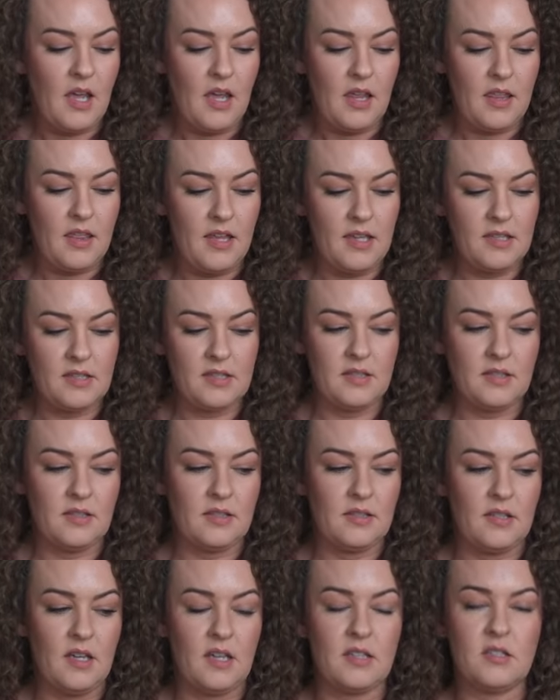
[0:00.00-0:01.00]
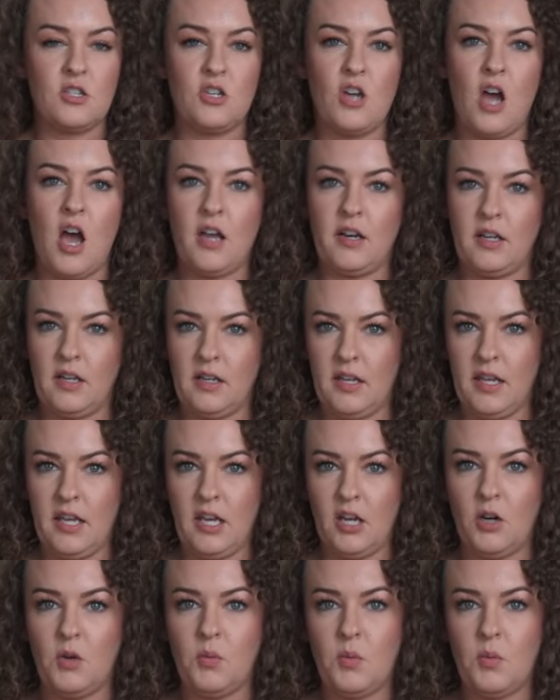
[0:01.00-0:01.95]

this does not adhere